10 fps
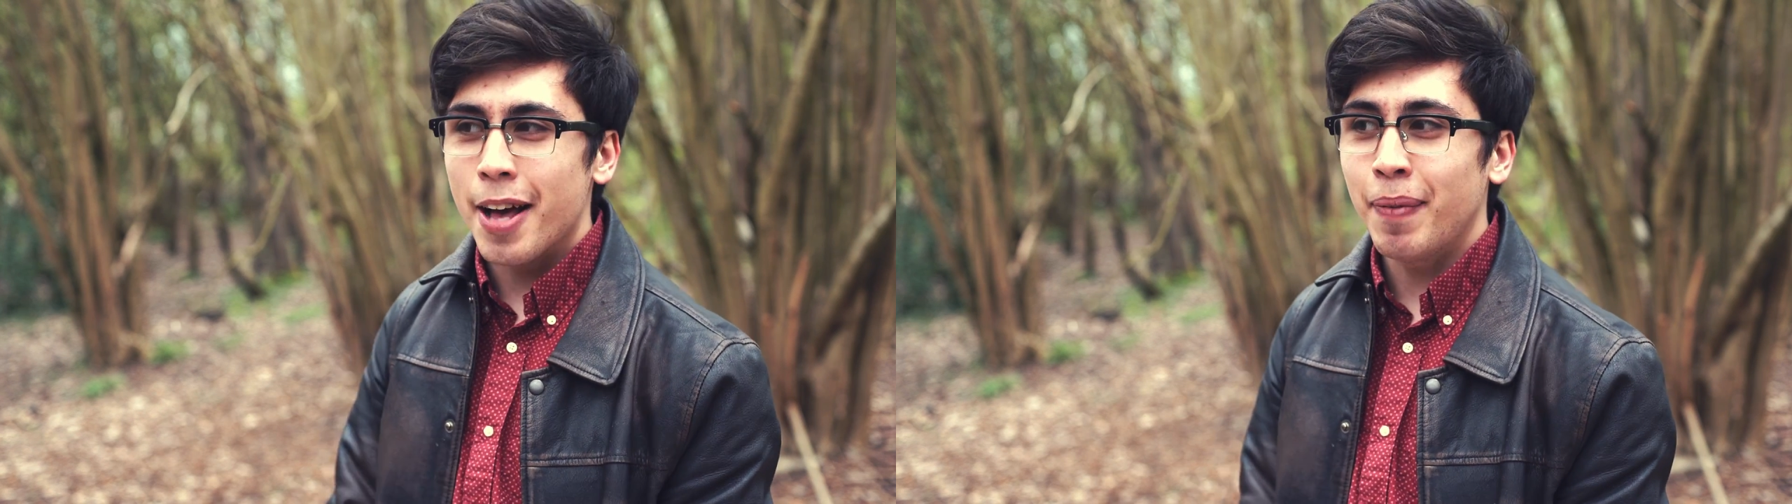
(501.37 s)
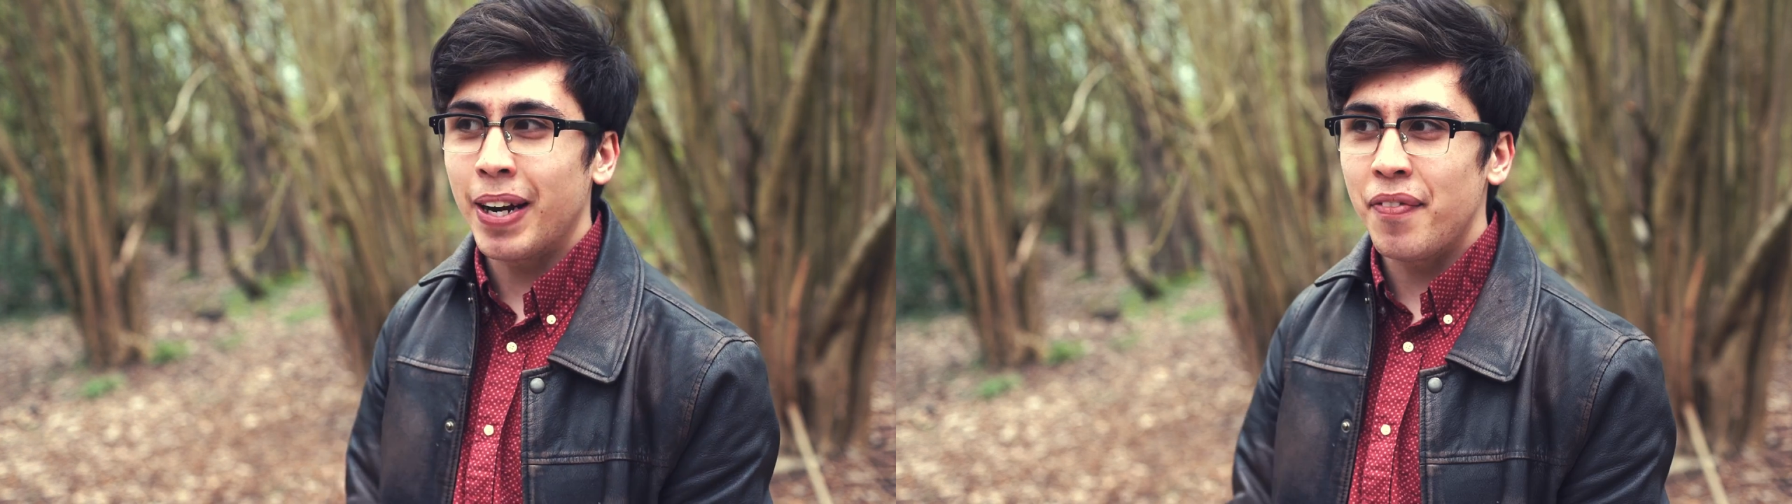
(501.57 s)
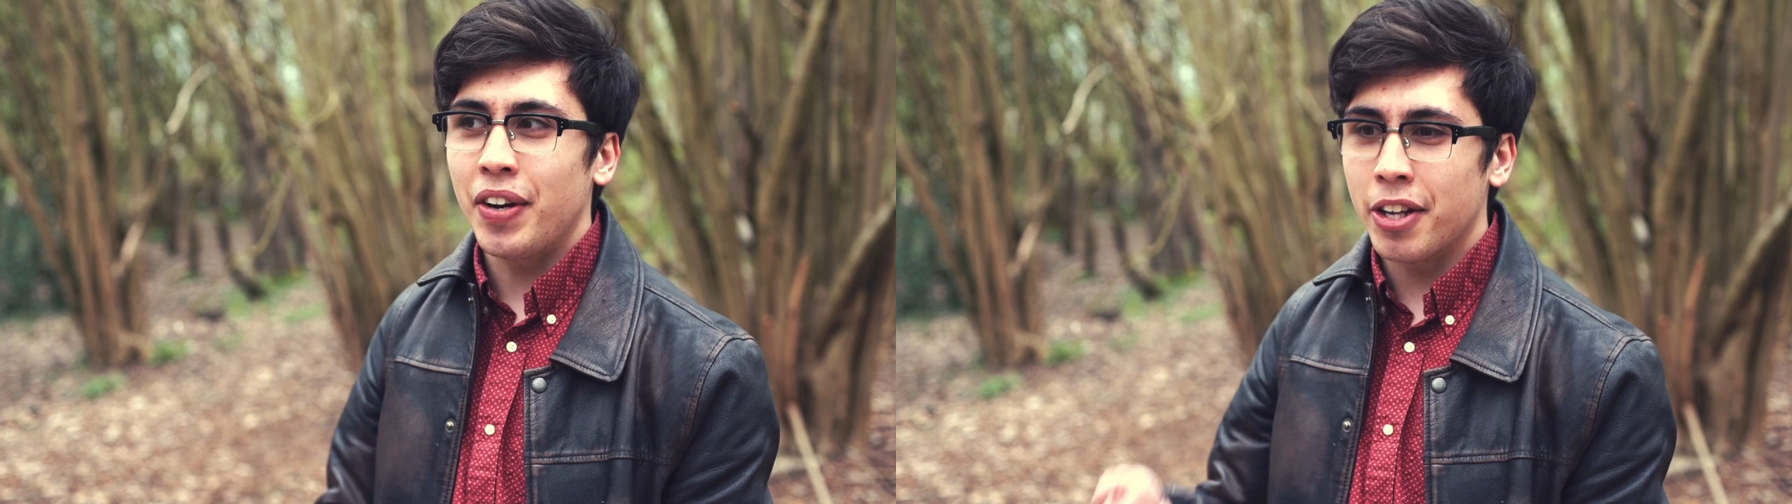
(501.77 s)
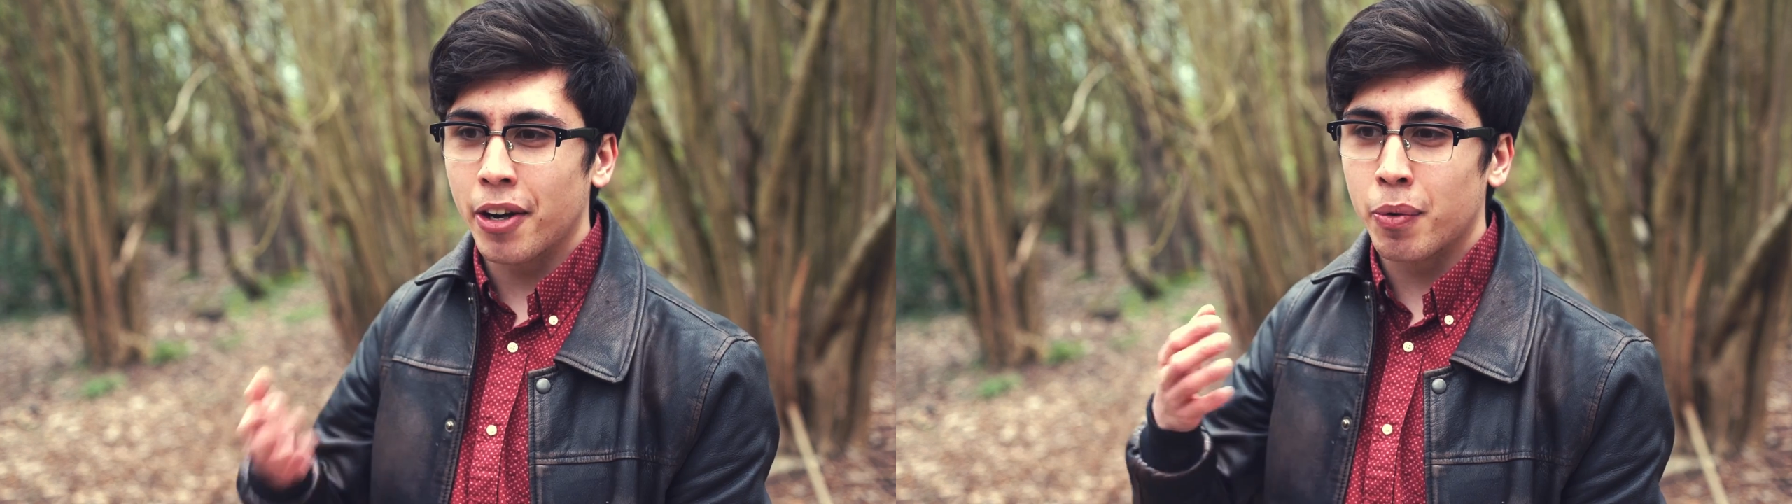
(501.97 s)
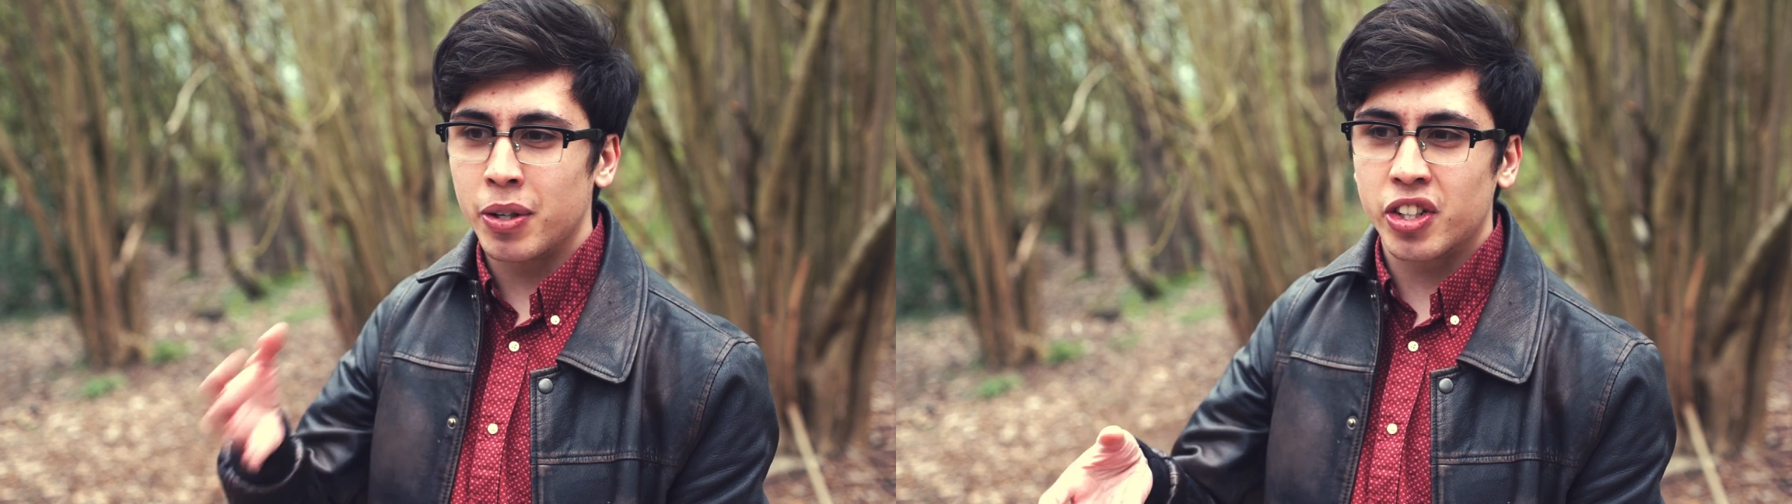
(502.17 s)
I made a
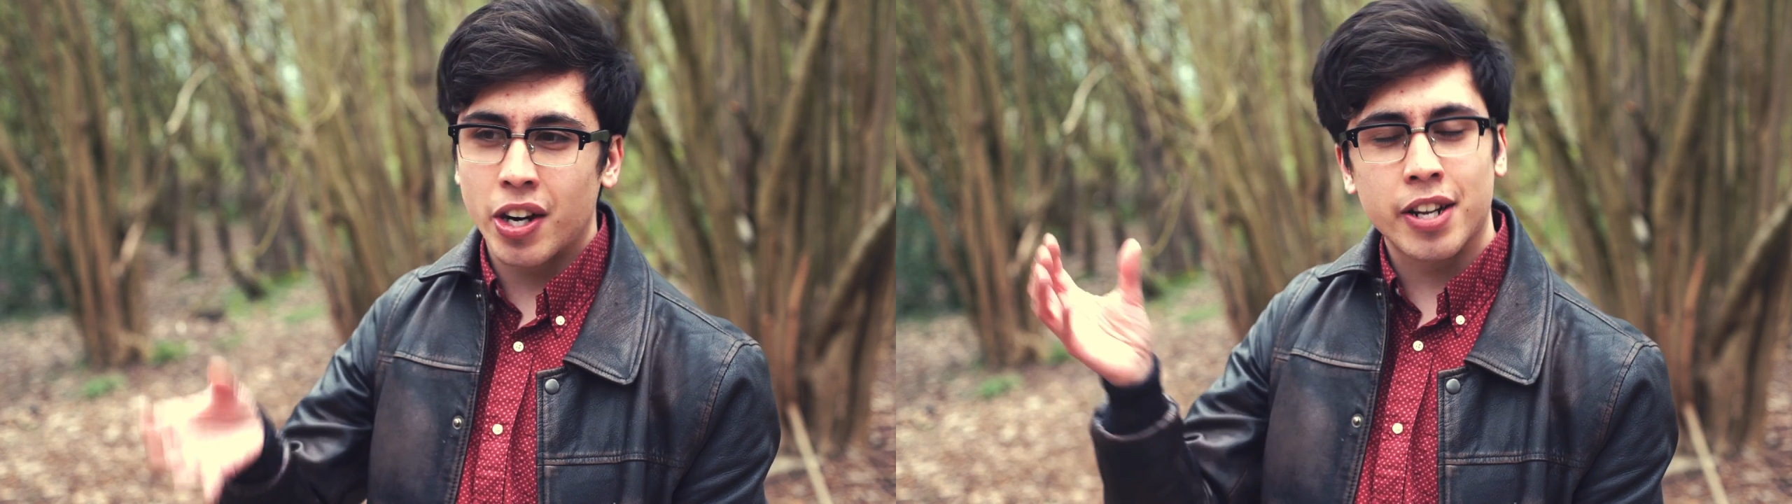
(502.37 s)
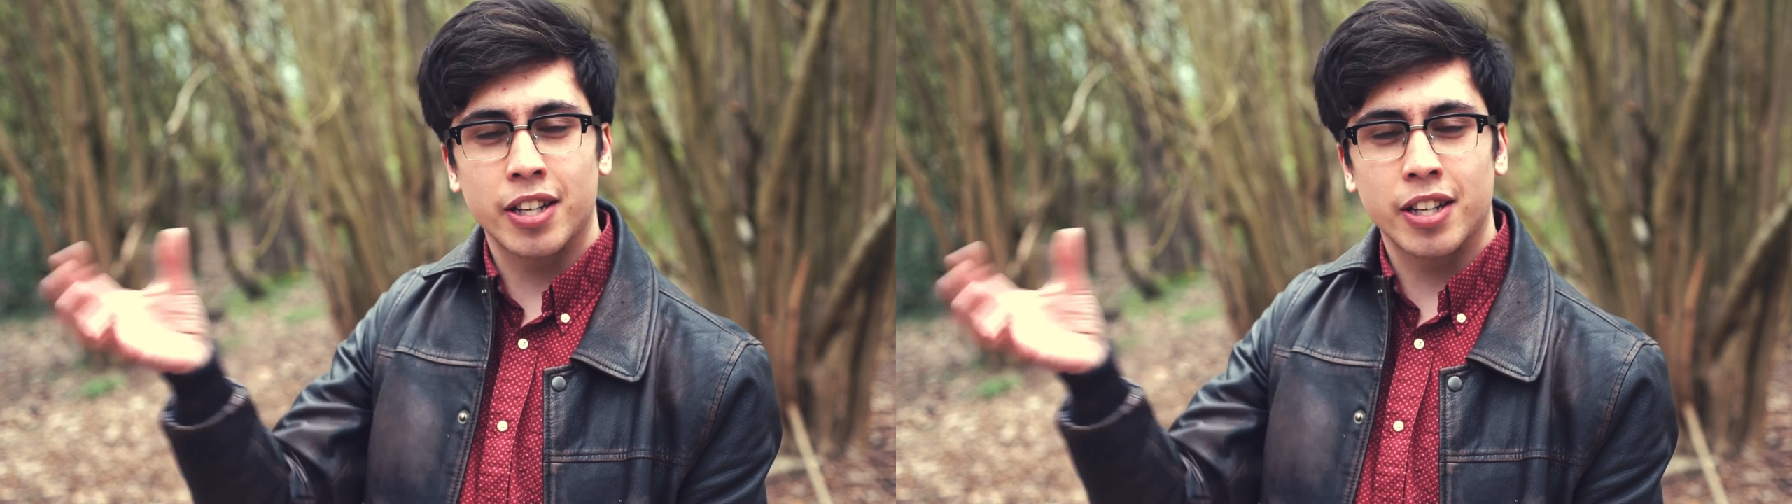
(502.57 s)
video which kind